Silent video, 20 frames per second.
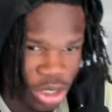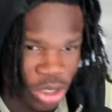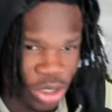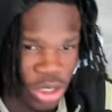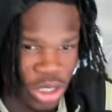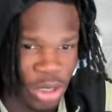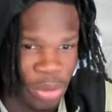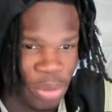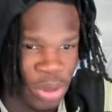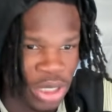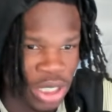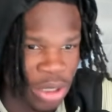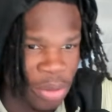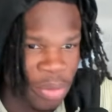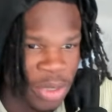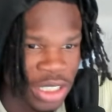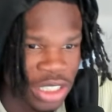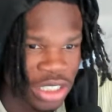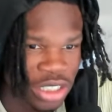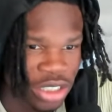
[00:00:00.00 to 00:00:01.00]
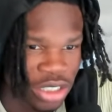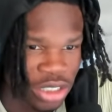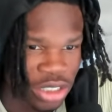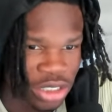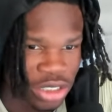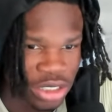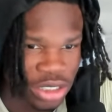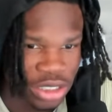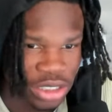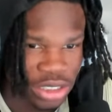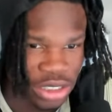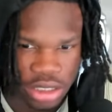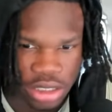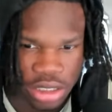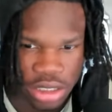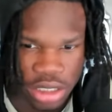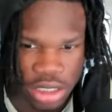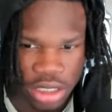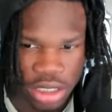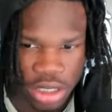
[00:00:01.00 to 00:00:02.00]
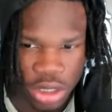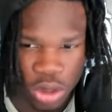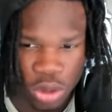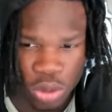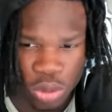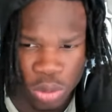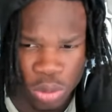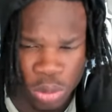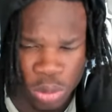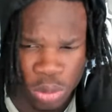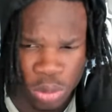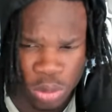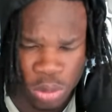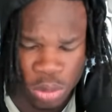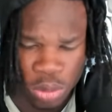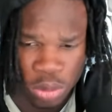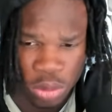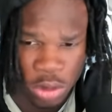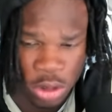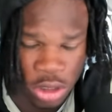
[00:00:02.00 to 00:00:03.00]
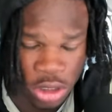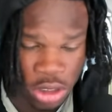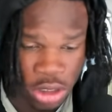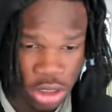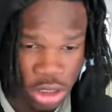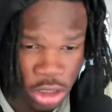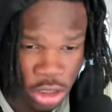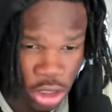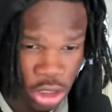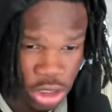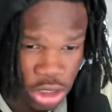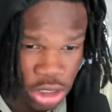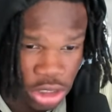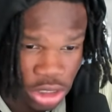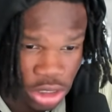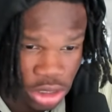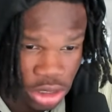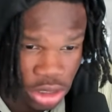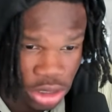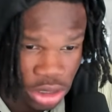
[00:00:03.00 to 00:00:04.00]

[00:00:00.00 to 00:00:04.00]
Who y'all put y'all money on? Ooh, the Chargers?